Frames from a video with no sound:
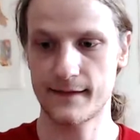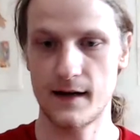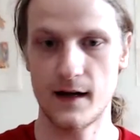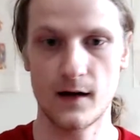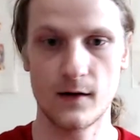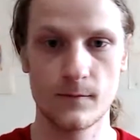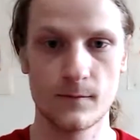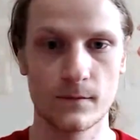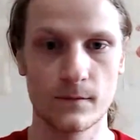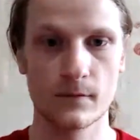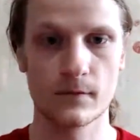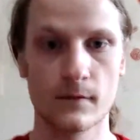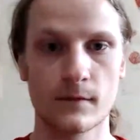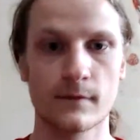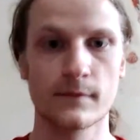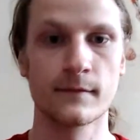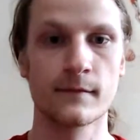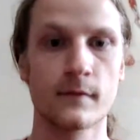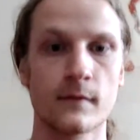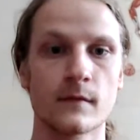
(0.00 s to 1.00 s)
now.
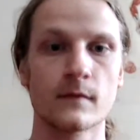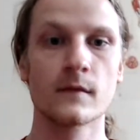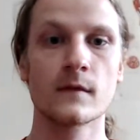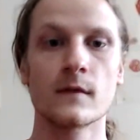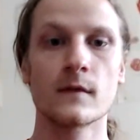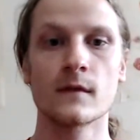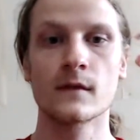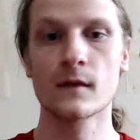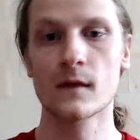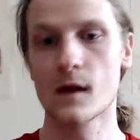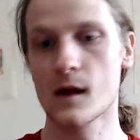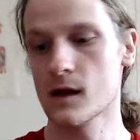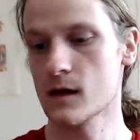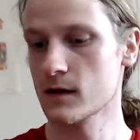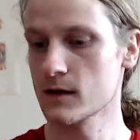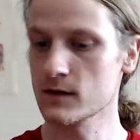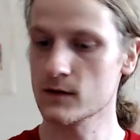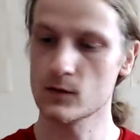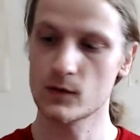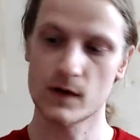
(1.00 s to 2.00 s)

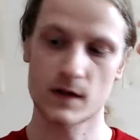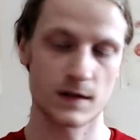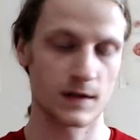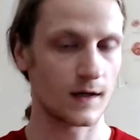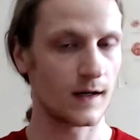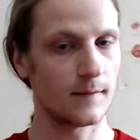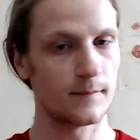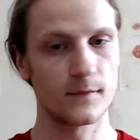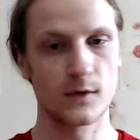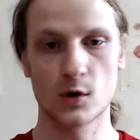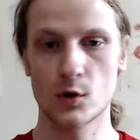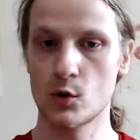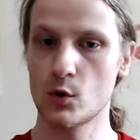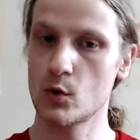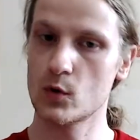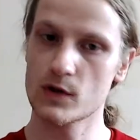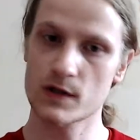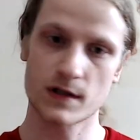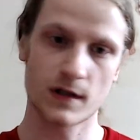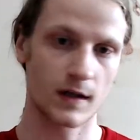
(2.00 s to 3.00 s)
As we come
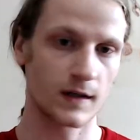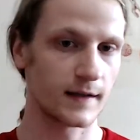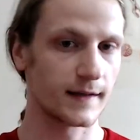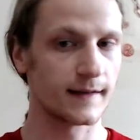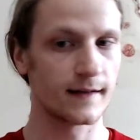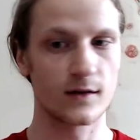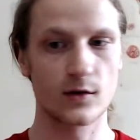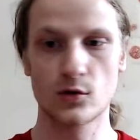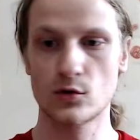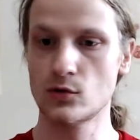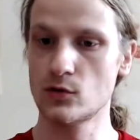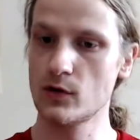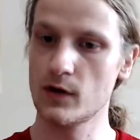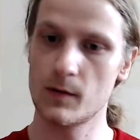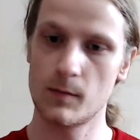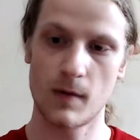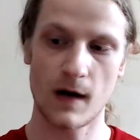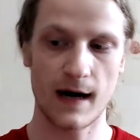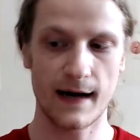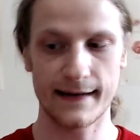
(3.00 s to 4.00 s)
to starting to cool the
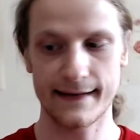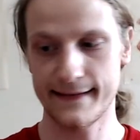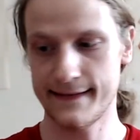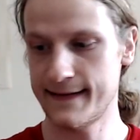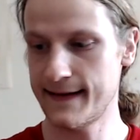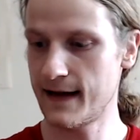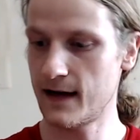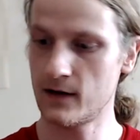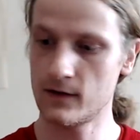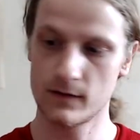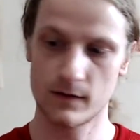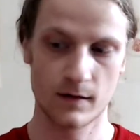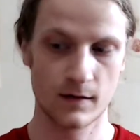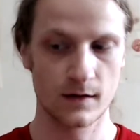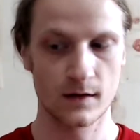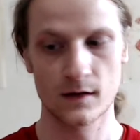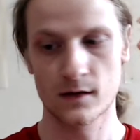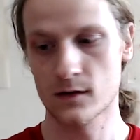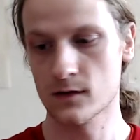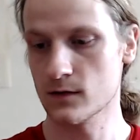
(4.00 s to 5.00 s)
body down,
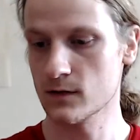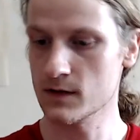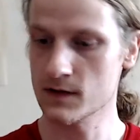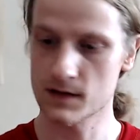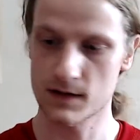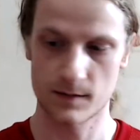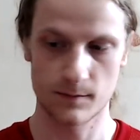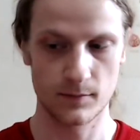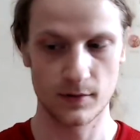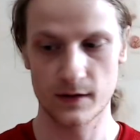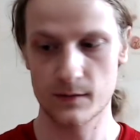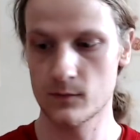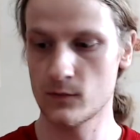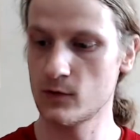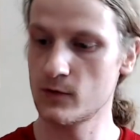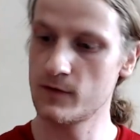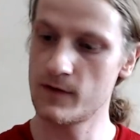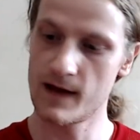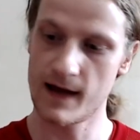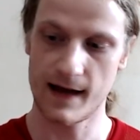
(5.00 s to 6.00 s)
we'll simply
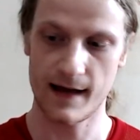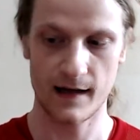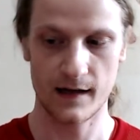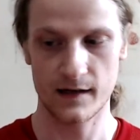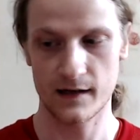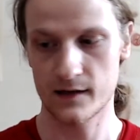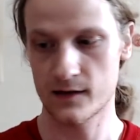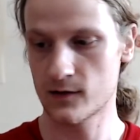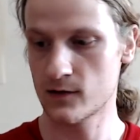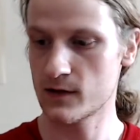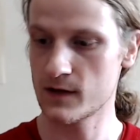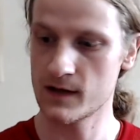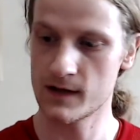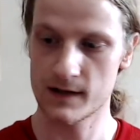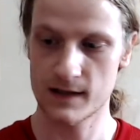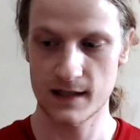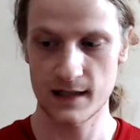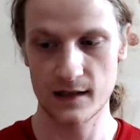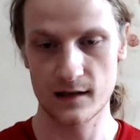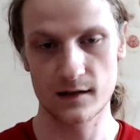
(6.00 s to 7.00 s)
move the head in a
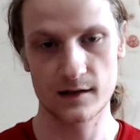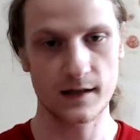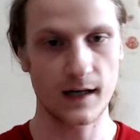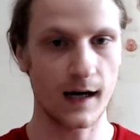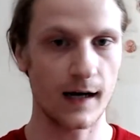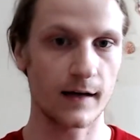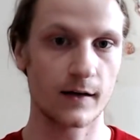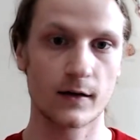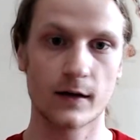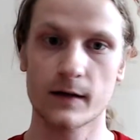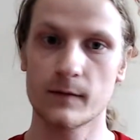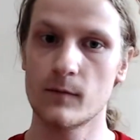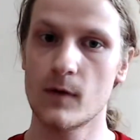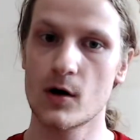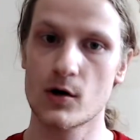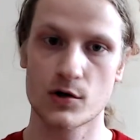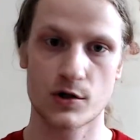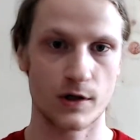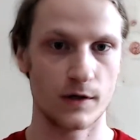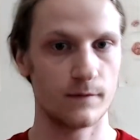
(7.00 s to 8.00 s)
teeter-tottering
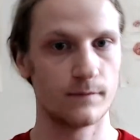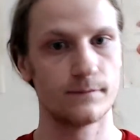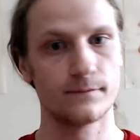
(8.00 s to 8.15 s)
motion.